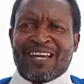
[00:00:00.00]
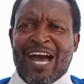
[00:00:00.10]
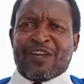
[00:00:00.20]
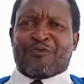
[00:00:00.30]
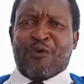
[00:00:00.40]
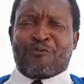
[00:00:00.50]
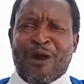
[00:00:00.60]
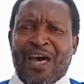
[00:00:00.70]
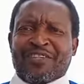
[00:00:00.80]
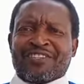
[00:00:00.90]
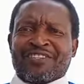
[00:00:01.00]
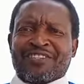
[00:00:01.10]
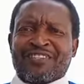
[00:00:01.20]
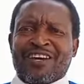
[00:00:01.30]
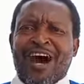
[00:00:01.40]
and the
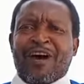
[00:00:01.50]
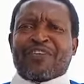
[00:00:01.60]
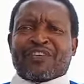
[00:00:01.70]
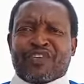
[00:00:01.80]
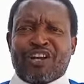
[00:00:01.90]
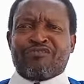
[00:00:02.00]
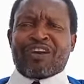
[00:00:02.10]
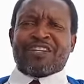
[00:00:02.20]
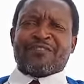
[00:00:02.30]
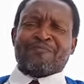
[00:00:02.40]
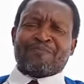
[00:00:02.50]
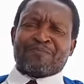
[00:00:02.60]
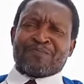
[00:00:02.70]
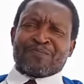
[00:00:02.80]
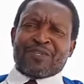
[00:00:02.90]
forefathers of the children
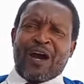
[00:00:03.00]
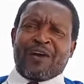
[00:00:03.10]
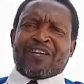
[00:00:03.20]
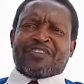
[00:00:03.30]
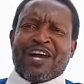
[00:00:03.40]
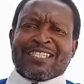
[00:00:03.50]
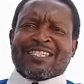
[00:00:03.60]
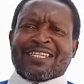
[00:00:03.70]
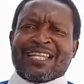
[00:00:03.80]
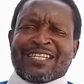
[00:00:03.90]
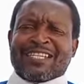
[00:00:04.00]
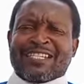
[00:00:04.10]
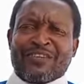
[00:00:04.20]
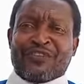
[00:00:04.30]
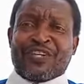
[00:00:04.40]
of the transatlantic
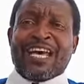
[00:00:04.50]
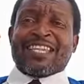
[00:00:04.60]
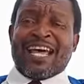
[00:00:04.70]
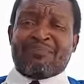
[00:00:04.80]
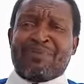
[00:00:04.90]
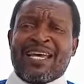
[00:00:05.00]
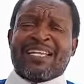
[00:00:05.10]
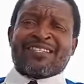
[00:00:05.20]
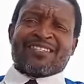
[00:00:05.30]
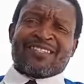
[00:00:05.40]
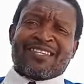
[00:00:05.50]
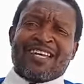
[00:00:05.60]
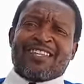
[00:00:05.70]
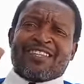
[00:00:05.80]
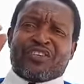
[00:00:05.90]
slave trade. That means
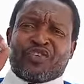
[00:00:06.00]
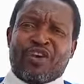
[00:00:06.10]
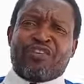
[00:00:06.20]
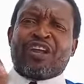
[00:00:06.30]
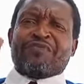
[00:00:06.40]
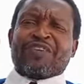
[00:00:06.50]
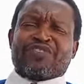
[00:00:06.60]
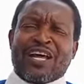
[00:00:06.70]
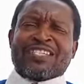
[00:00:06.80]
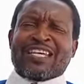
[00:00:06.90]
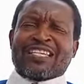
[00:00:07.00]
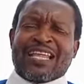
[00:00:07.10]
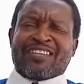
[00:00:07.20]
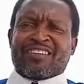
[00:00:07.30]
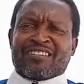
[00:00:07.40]
the children of the
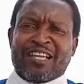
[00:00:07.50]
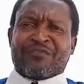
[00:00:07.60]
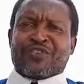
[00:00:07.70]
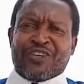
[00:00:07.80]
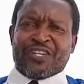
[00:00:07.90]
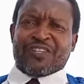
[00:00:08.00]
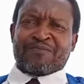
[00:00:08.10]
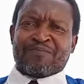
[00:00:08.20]
transatlantic slave trade.